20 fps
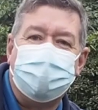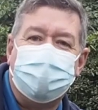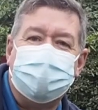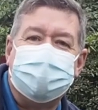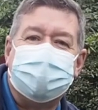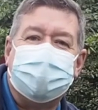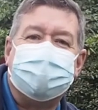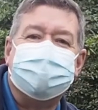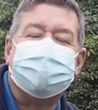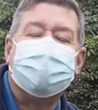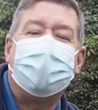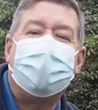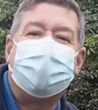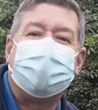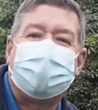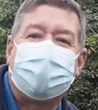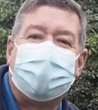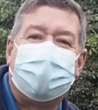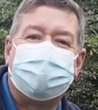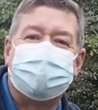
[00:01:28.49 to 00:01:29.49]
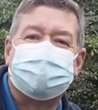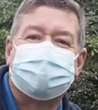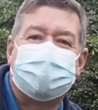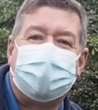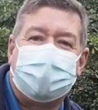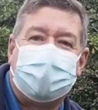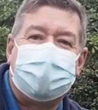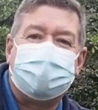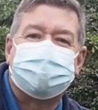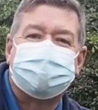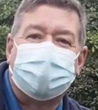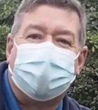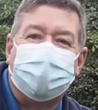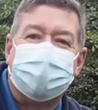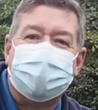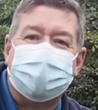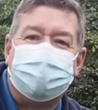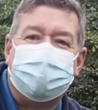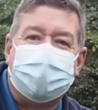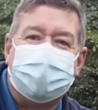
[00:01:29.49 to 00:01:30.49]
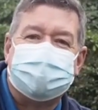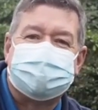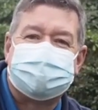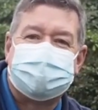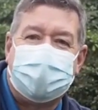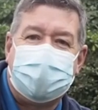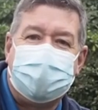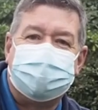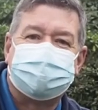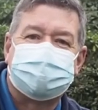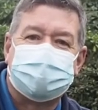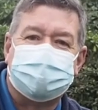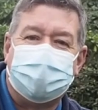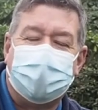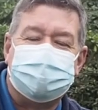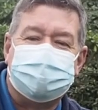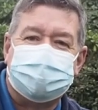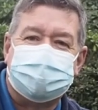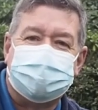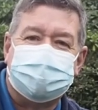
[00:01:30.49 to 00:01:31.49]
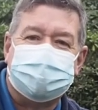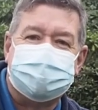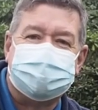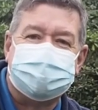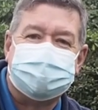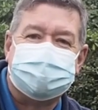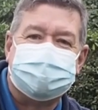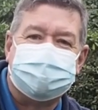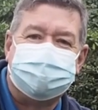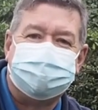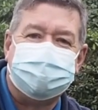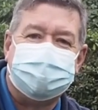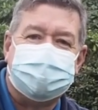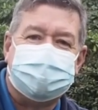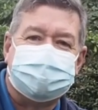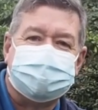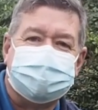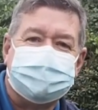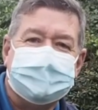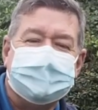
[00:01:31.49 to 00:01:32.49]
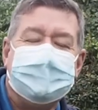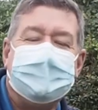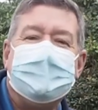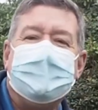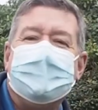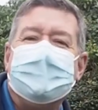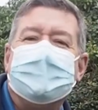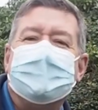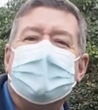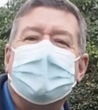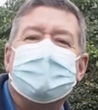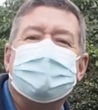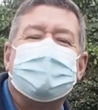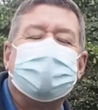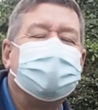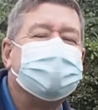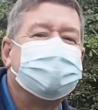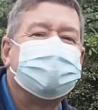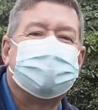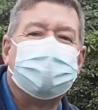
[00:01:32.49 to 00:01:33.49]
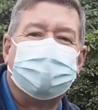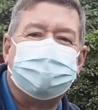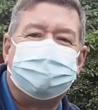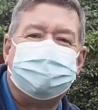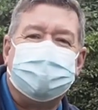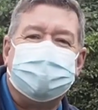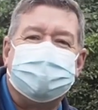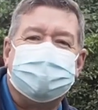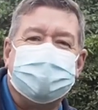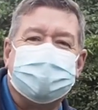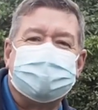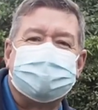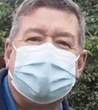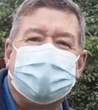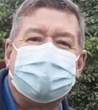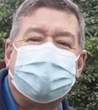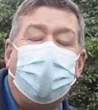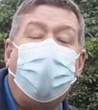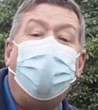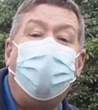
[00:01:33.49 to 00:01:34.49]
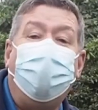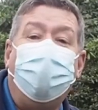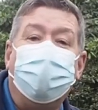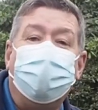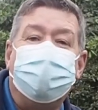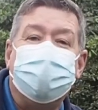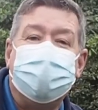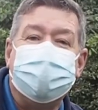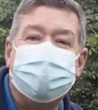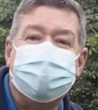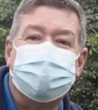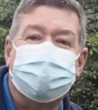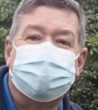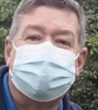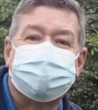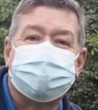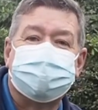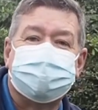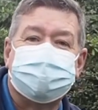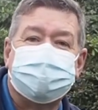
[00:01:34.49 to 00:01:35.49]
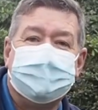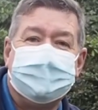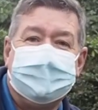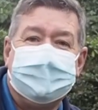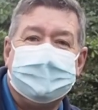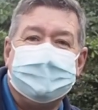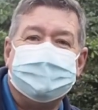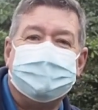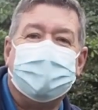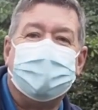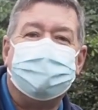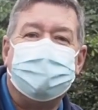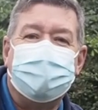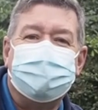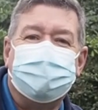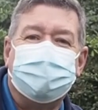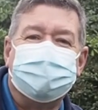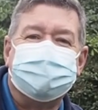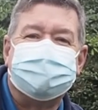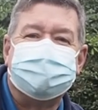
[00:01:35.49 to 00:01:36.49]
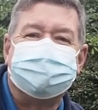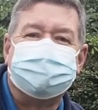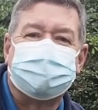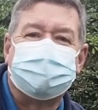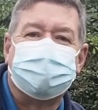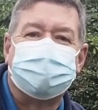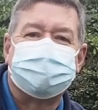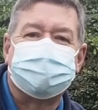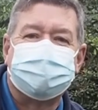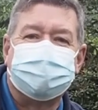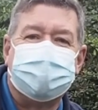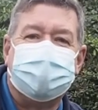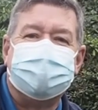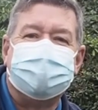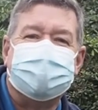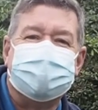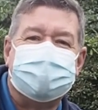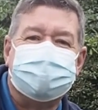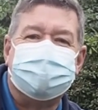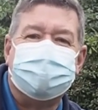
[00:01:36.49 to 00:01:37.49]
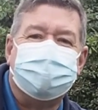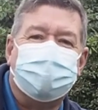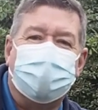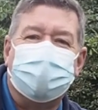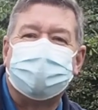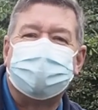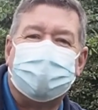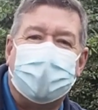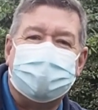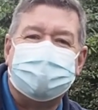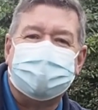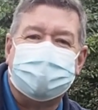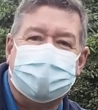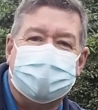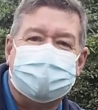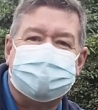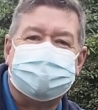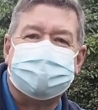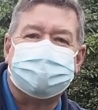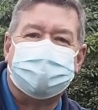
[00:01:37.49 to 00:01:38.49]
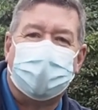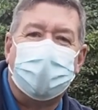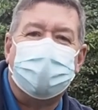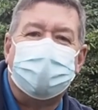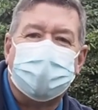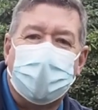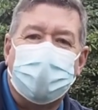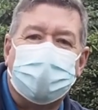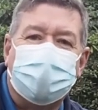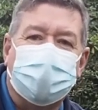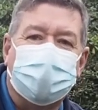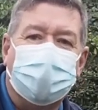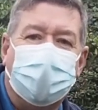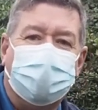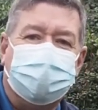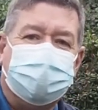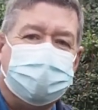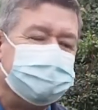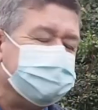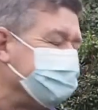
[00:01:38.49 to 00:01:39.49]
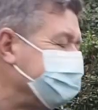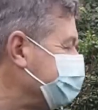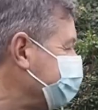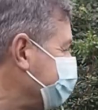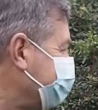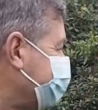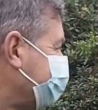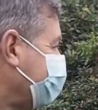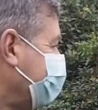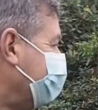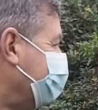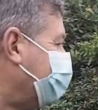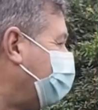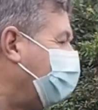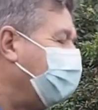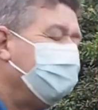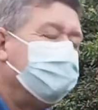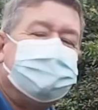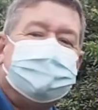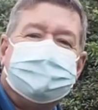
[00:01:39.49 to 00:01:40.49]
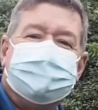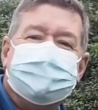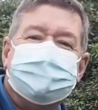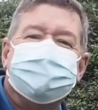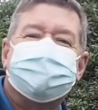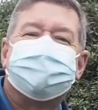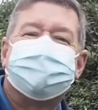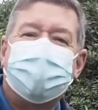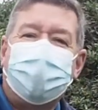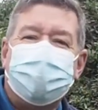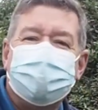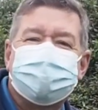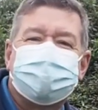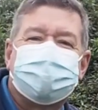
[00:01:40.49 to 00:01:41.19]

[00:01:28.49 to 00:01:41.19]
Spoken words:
with it. That allows other birds to have some opportunities to feed. Please don't feed things like whole peanuts. They're a bit more difficult, so they need to be more granulated, more broken up. But start